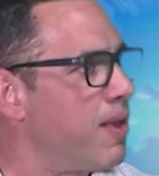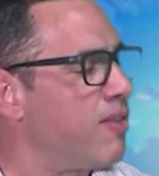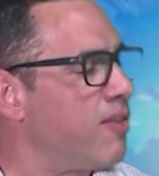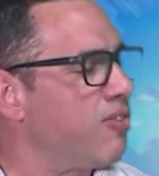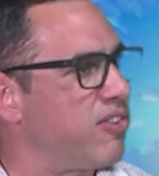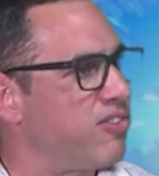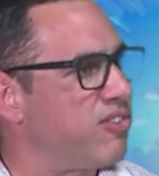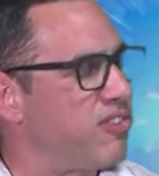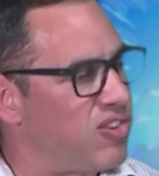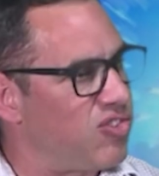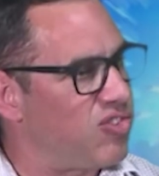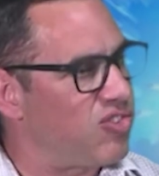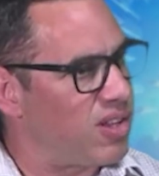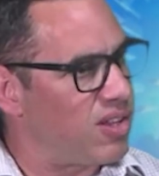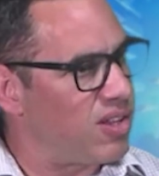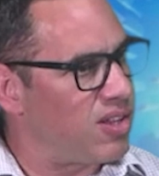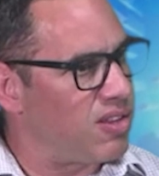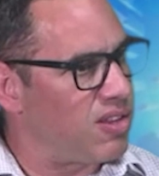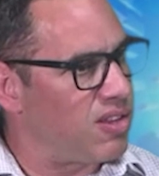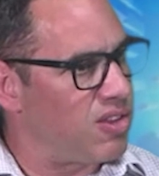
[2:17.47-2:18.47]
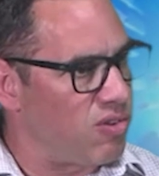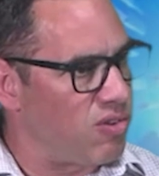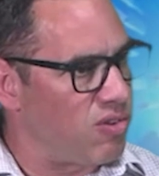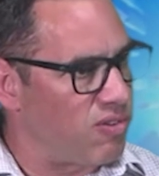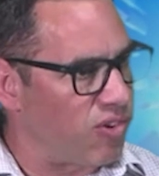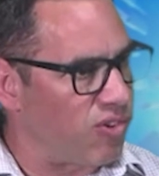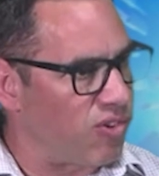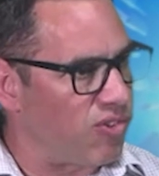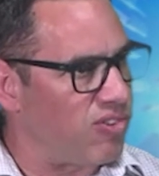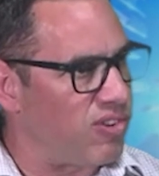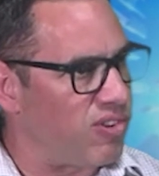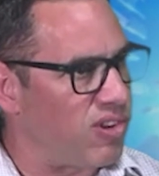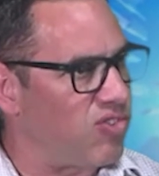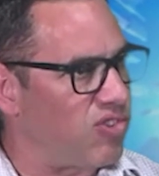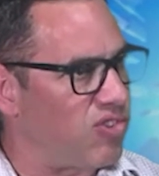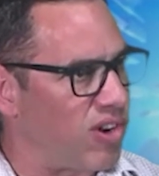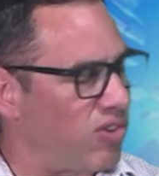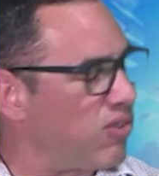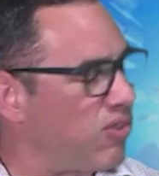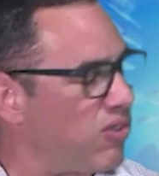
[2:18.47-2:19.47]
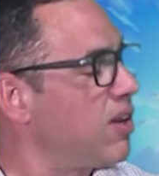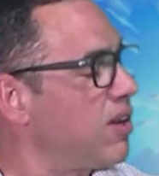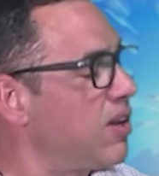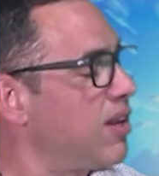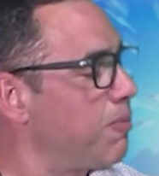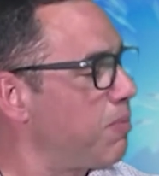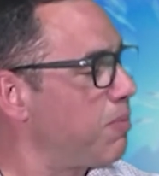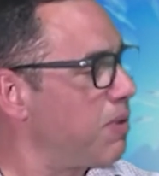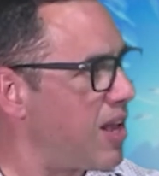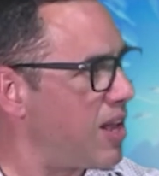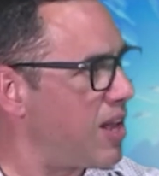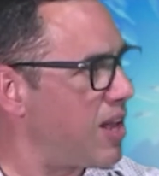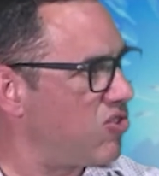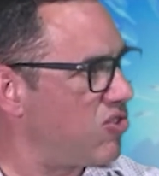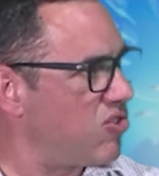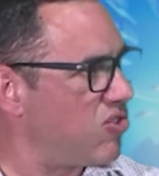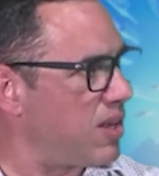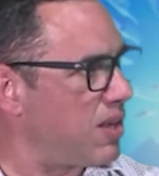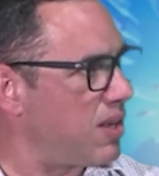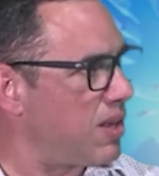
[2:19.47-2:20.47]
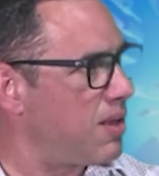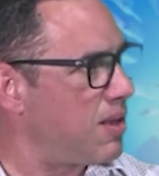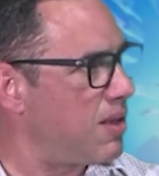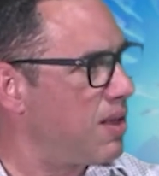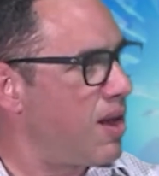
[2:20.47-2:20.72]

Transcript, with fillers: To teach at the university, generally you need a PhD.